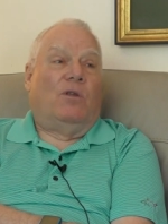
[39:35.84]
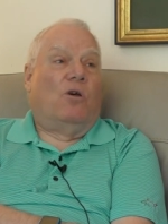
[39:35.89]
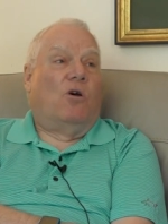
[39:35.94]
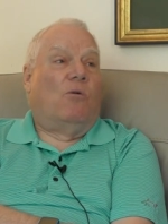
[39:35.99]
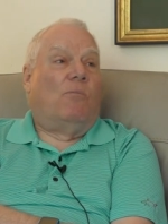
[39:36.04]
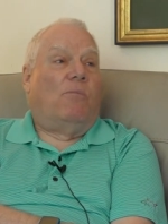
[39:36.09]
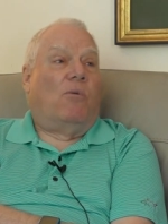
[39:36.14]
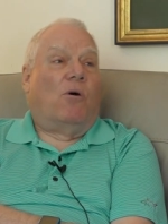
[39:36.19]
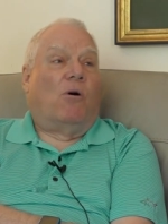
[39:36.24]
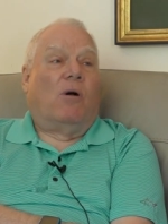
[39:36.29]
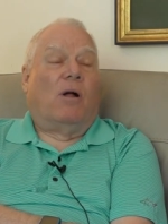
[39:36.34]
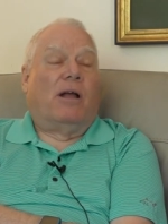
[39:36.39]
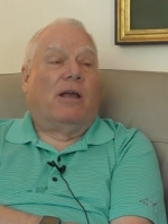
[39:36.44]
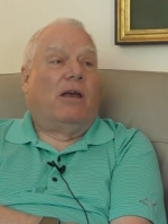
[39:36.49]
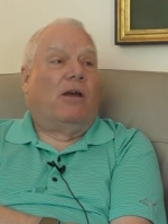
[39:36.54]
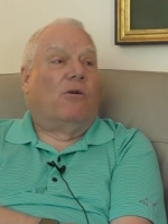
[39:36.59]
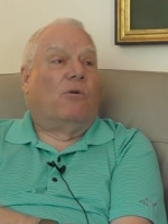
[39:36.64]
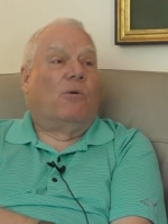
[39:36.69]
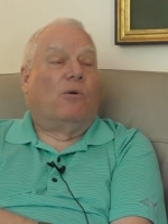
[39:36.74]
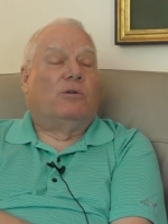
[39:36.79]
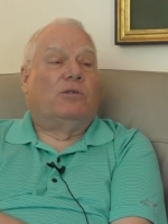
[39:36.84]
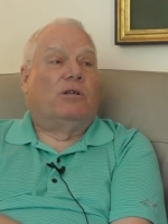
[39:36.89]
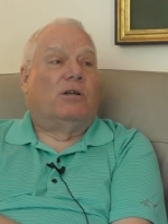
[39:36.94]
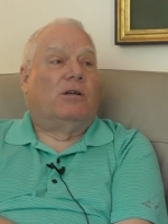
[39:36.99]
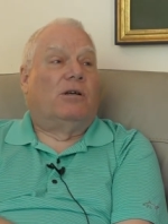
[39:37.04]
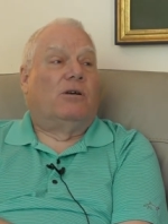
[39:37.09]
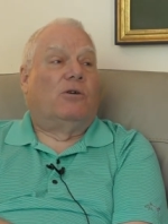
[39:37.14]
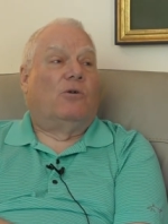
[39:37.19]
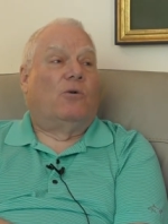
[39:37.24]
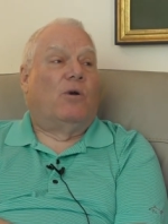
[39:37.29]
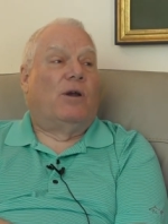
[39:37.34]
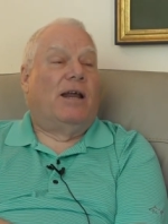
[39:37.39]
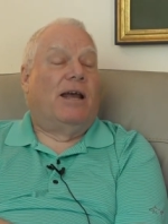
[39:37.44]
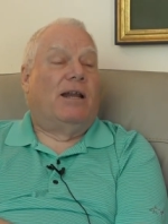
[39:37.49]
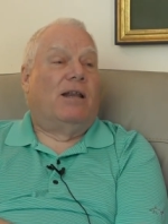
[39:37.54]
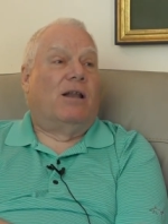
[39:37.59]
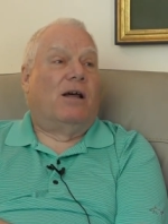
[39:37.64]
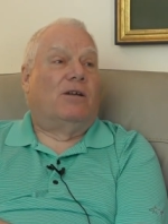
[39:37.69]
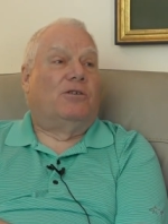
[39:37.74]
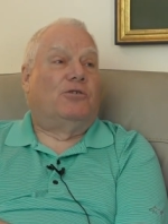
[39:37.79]
Nope. All I carried was a
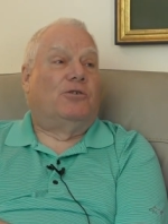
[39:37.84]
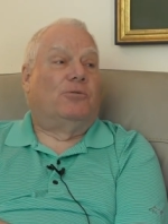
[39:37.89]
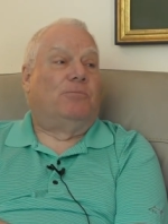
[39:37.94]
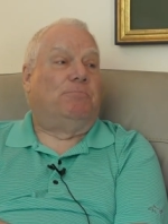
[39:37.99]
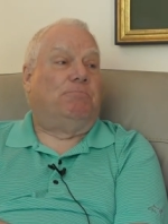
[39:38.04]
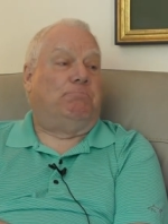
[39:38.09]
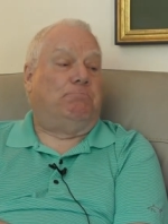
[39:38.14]
grenade launcher.